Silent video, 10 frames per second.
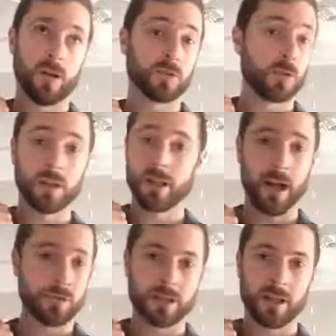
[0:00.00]
not doing a lot
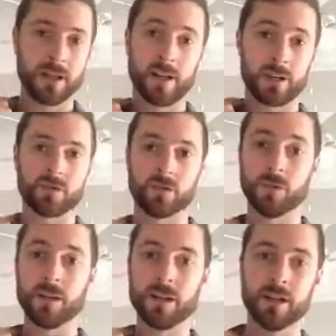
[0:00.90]
of outside and extra
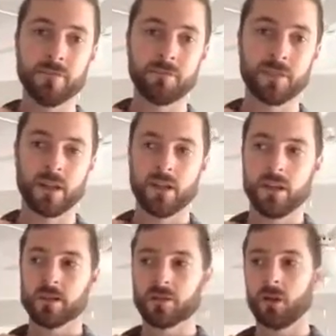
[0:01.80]
reading.
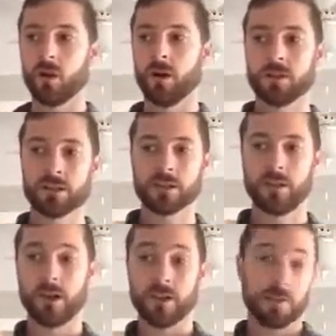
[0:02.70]
So I
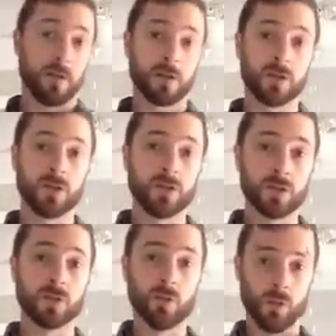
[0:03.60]
expect you to
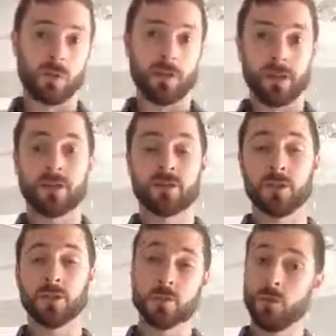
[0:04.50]
do the work that I've asked you
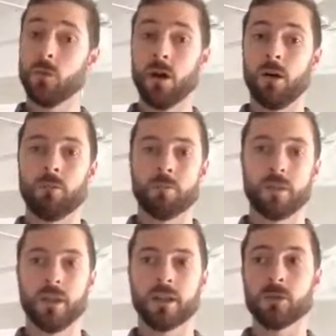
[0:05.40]
to do and do it well
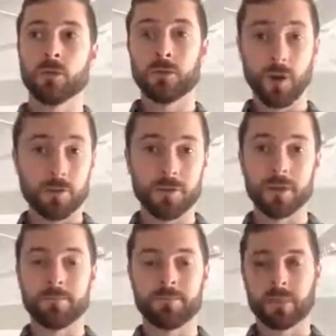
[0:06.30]
and to do it
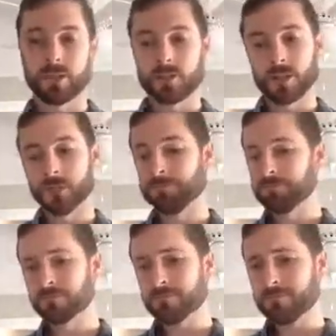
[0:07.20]
thoughtfully. So
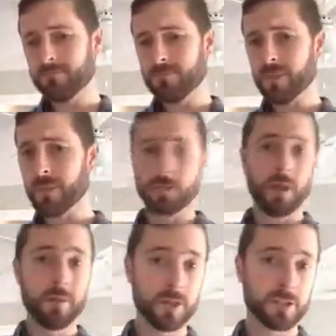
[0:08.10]
this
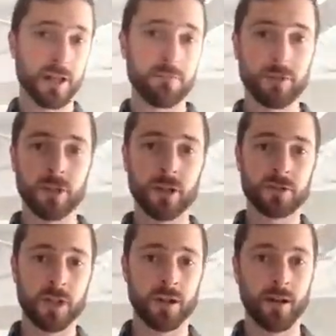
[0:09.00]
may be a good time for you to go
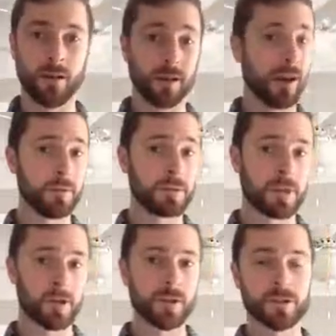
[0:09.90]
check out a
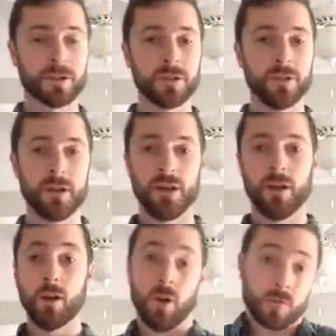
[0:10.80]
commentary or two
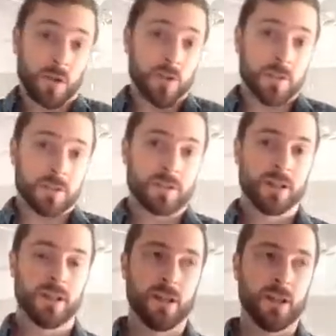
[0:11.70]
on Romans,
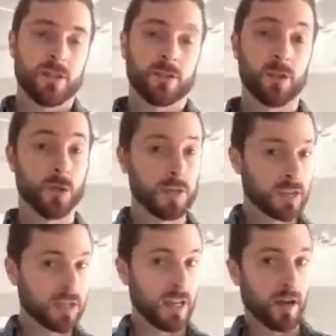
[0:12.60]
so you can
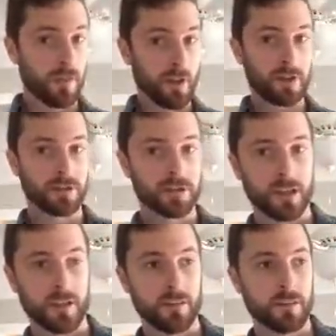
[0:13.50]
see how they
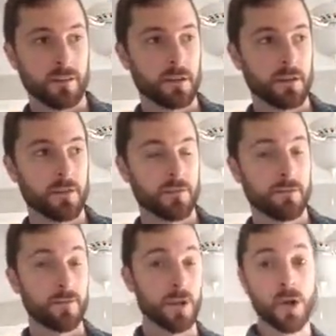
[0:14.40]
understand the
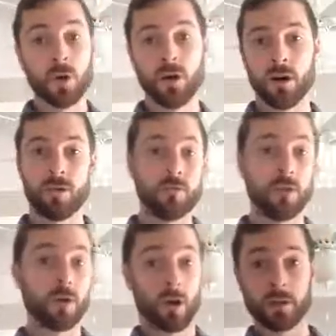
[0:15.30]
flow of
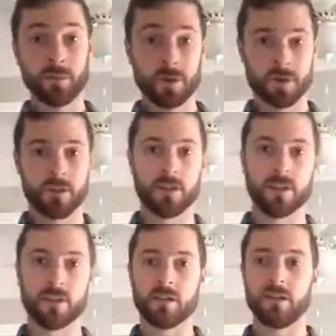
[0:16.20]
the arguments
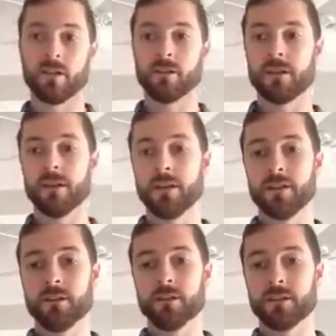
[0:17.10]
in
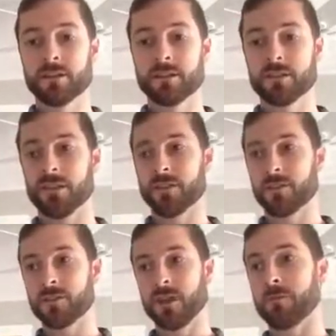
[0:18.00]

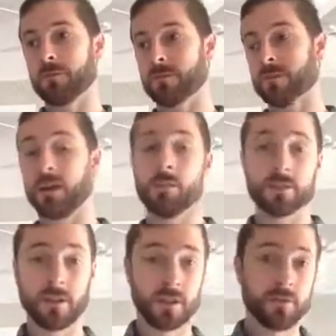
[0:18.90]
the chapters and
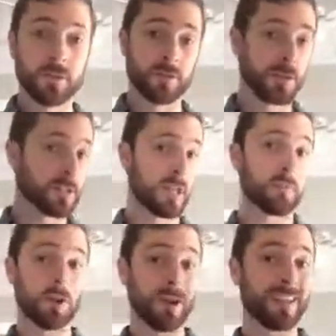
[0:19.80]
assignments that I'll give to you. It's a good
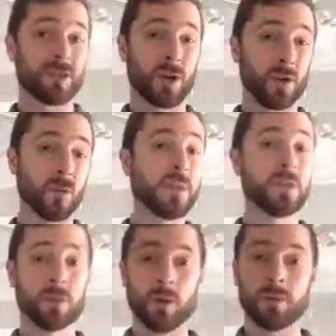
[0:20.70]
time to go ahead and start
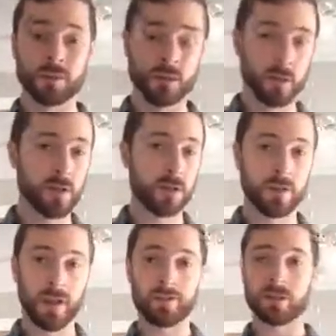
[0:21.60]
reading Romans in Greek.
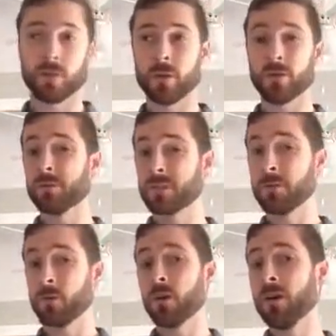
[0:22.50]
If you haven't started reading Romans
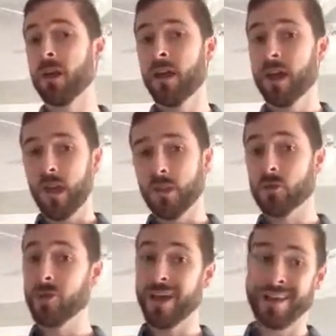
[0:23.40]
chapter 1,
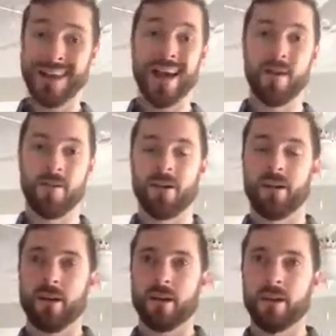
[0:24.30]
do that now
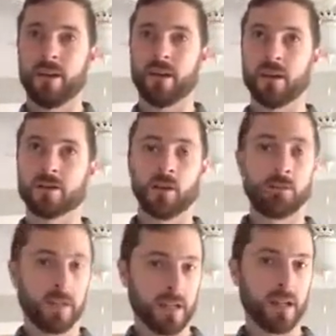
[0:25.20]
and
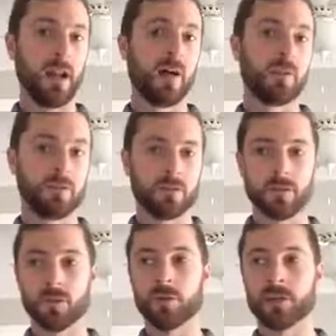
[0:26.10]
start picking it out
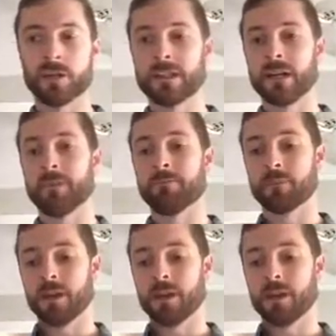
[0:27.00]
a little bit at a time.